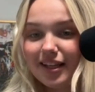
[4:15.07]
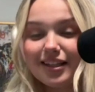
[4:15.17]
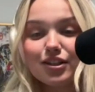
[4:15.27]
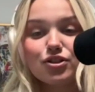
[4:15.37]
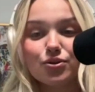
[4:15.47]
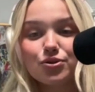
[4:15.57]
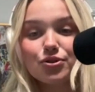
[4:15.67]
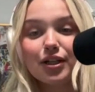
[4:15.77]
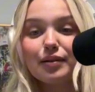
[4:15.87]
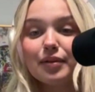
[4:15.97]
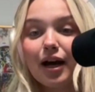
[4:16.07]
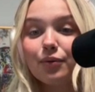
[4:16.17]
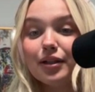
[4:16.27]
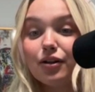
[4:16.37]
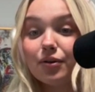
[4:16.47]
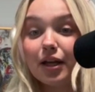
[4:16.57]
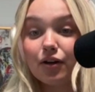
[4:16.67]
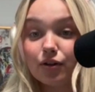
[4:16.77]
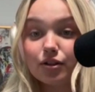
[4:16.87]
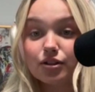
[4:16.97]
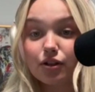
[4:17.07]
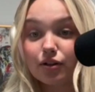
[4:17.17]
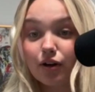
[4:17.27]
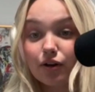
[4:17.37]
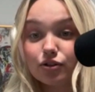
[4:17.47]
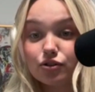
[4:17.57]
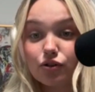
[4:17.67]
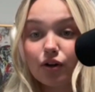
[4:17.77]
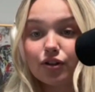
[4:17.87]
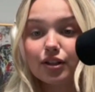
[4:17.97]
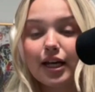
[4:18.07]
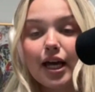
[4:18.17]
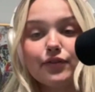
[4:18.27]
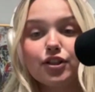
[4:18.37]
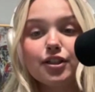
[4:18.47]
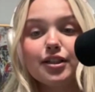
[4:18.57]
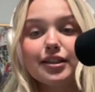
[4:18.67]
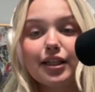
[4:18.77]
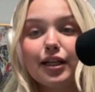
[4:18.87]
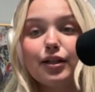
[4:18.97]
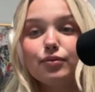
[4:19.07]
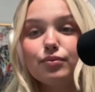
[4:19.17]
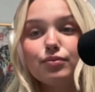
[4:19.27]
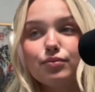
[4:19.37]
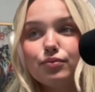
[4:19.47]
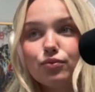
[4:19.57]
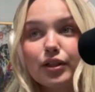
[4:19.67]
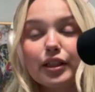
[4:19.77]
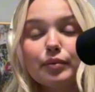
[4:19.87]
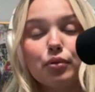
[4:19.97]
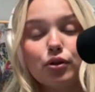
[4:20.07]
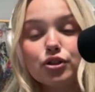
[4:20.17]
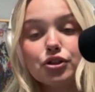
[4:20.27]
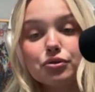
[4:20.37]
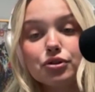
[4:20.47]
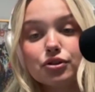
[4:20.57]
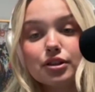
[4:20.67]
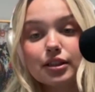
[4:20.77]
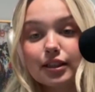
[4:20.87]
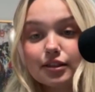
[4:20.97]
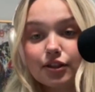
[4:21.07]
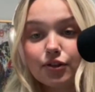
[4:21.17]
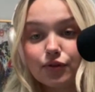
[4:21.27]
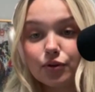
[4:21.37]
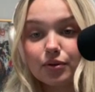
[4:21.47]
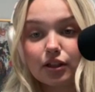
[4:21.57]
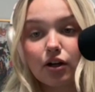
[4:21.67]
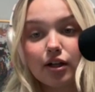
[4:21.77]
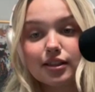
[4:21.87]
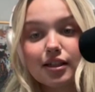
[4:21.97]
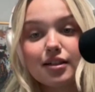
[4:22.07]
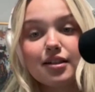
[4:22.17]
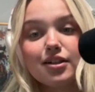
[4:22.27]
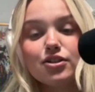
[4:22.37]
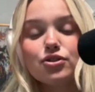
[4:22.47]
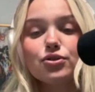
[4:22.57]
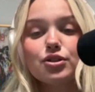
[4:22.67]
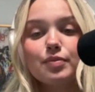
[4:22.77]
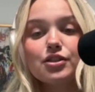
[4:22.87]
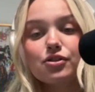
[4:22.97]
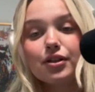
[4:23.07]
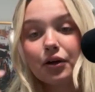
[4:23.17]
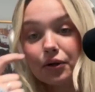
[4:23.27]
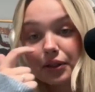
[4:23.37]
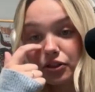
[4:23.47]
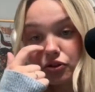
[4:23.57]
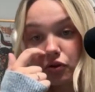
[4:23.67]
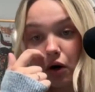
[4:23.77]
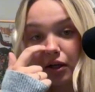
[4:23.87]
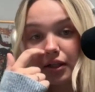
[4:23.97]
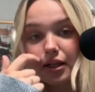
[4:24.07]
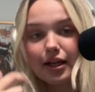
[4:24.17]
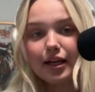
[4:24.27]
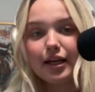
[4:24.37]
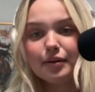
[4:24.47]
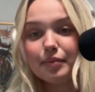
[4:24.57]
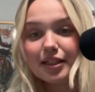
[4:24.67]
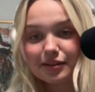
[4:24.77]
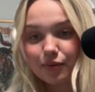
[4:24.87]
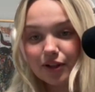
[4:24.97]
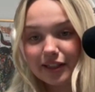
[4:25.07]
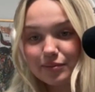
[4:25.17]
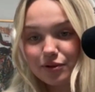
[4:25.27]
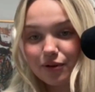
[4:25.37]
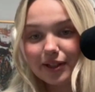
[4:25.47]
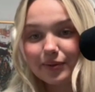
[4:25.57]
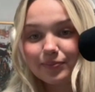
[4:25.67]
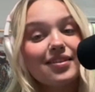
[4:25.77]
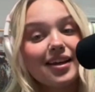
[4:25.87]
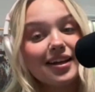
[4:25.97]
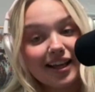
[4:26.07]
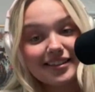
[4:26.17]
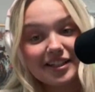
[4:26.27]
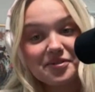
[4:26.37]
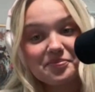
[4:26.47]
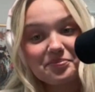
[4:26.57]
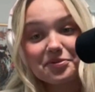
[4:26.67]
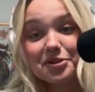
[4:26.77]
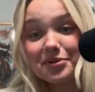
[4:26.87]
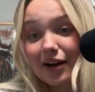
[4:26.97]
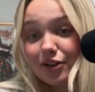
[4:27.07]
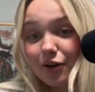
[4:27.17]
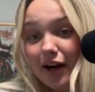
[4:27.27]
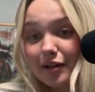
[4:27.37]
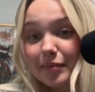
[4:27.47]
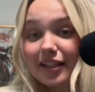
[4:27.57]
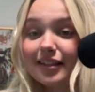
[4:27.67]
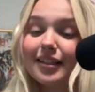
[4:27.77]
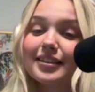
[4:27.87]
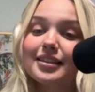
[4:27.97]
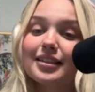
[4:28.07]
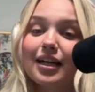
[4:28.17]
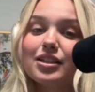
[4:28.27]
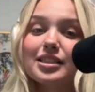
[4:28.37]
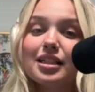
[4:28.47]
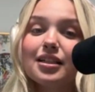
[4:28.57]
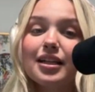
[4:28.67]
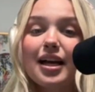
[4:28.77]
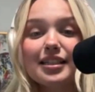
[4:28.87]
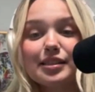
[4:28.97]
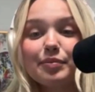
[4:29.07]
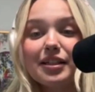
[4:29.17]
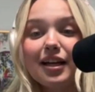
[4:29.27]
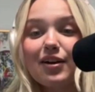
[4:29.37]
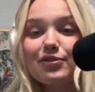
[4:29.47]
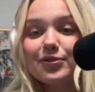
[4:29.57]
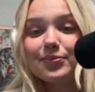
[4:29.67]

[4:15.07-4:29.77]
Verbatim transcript: In the social game now, we know that hooks are stronger than ever. They really push users to continue viewing the content. So just make sure that hook is strong and makes them want to keep scrolling. And that's it. You now know how to make a LinkedIn carousel as a PDF.